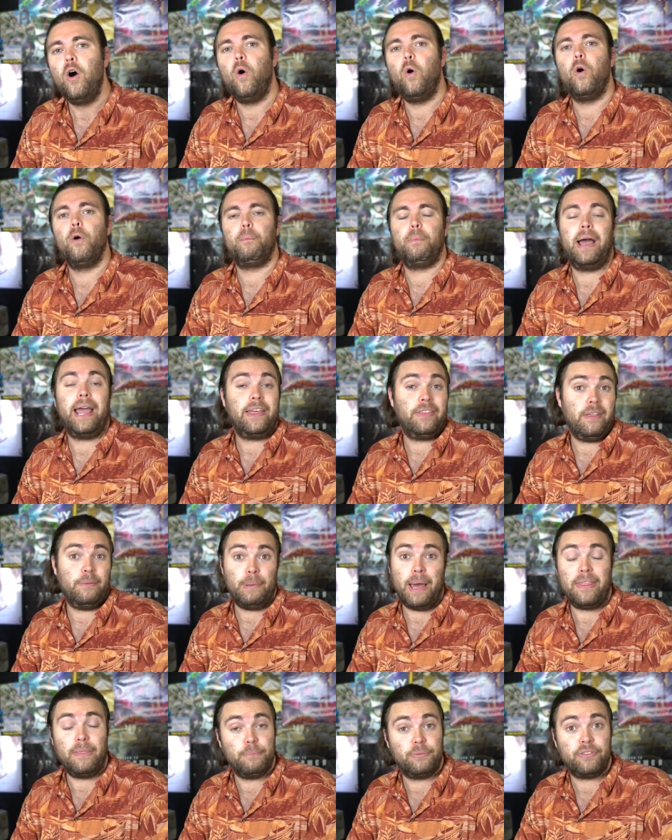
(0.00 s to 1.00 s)
or by
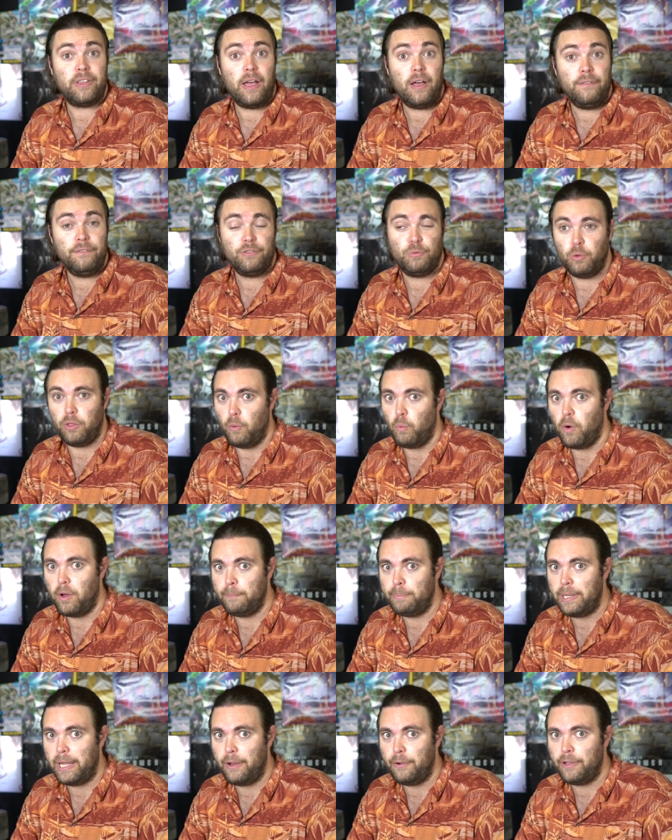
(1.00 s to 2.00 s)
by themselves with a
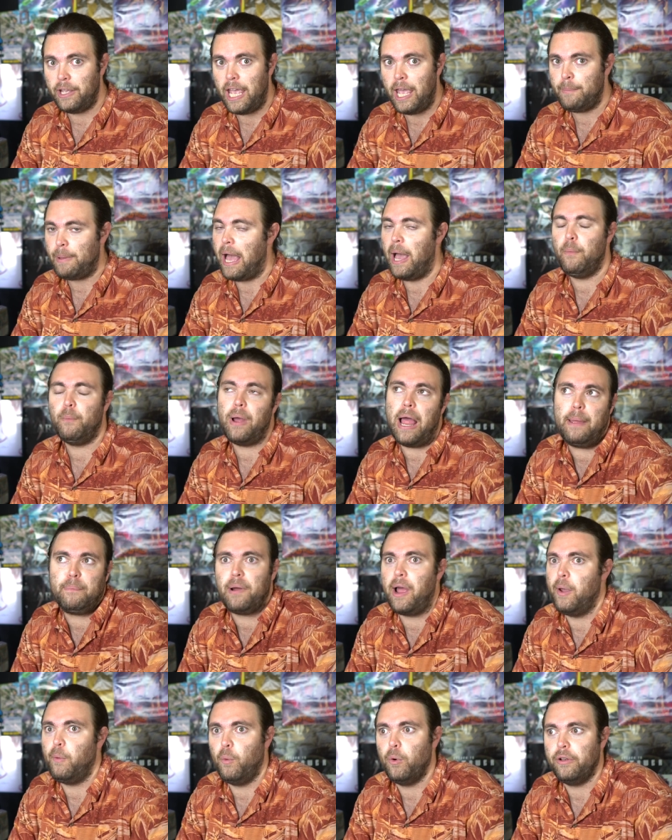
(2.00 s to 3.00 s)
one-player game. I, I
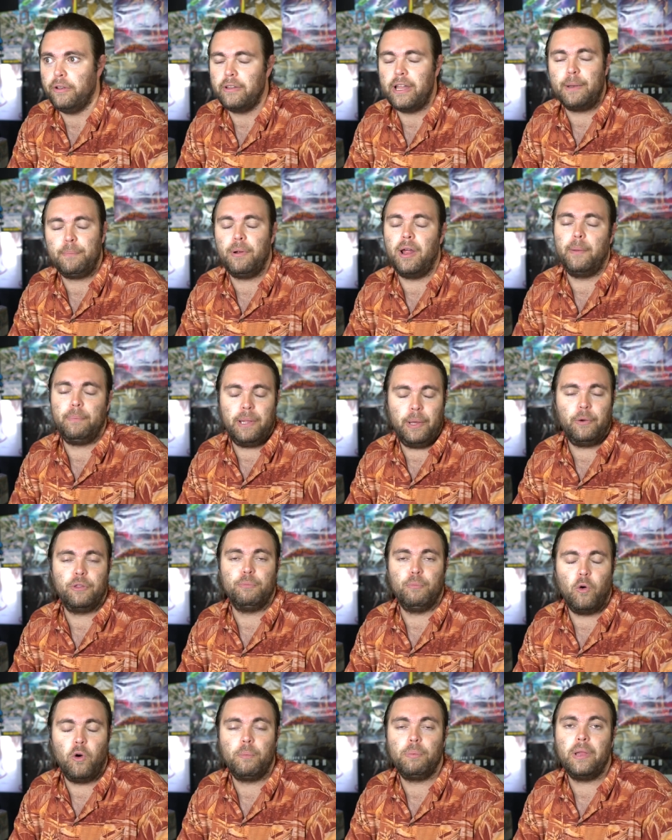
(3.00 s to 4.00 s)
probably wouldn't. I'd probably play
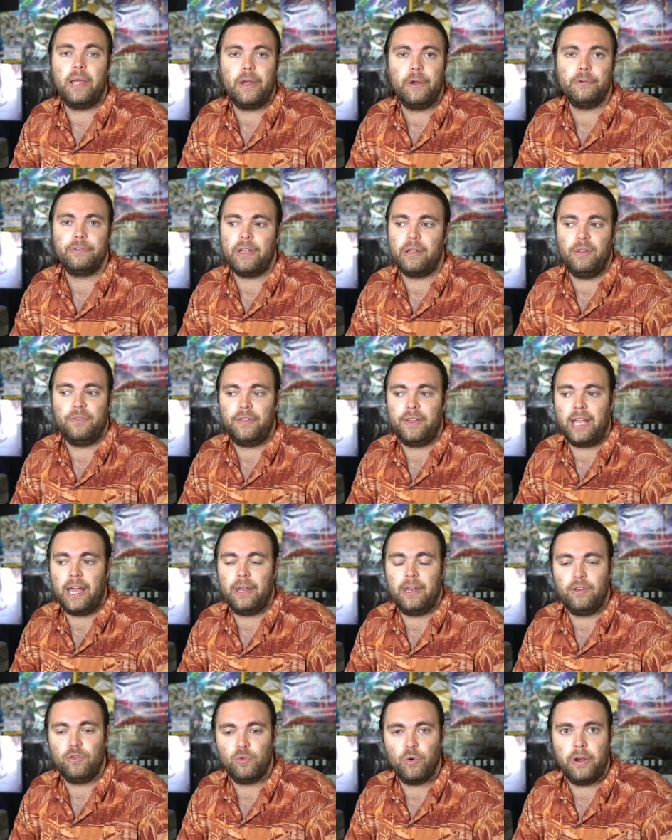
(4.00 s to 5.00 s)
with more players. I don't think
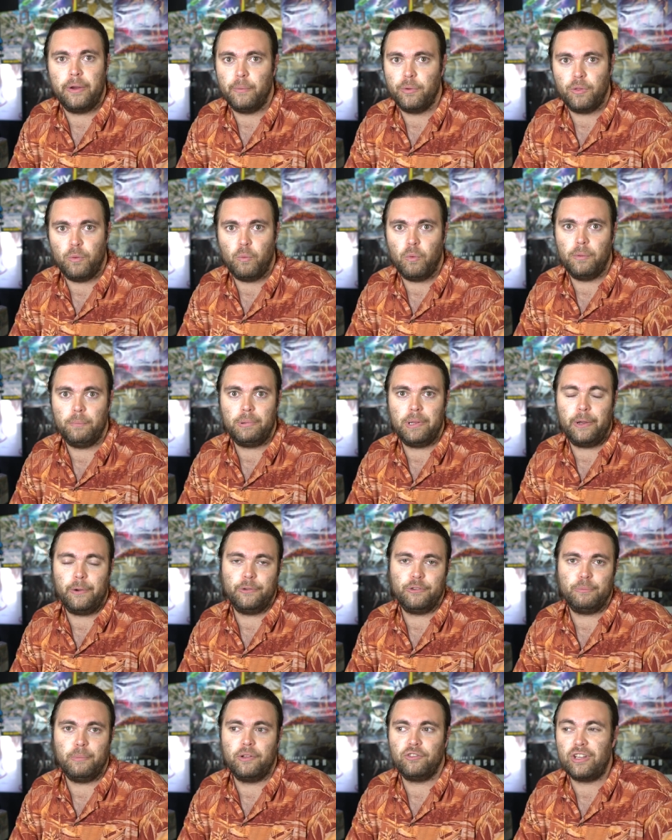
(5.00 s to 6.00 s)
I'd enjoy it with a one-player
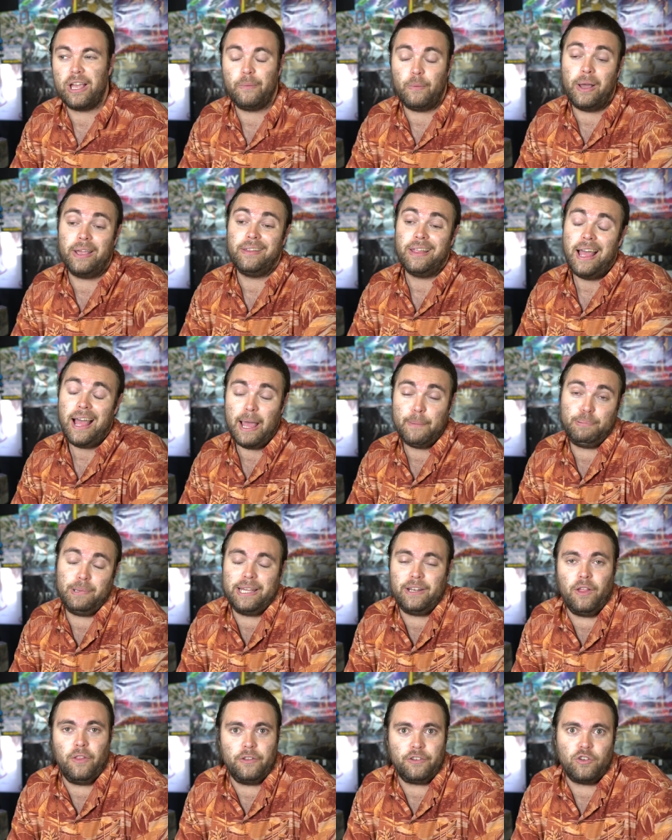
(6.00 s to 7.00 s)
as much. I, I, I
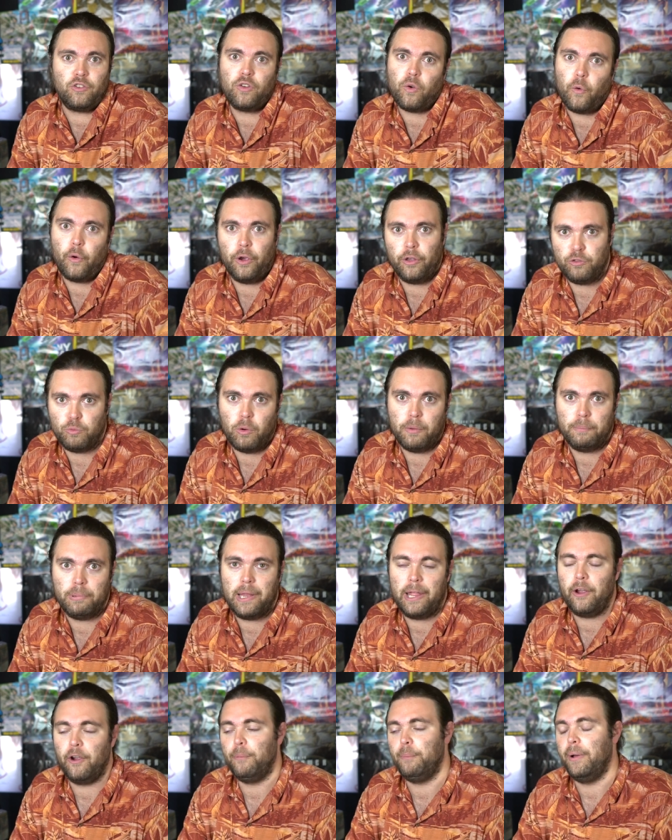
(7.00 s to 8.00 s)
played all the tutorials
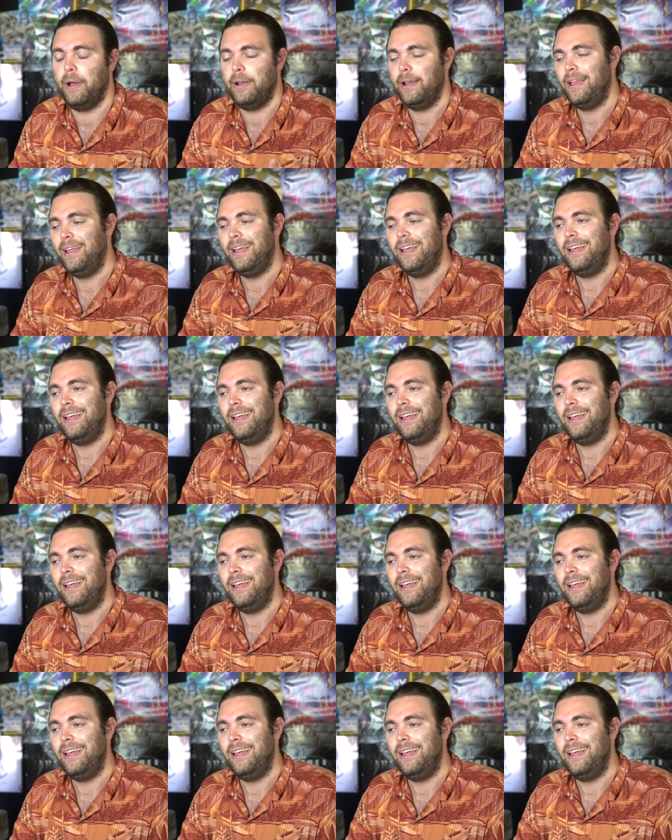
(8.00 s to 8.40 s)
one-player, but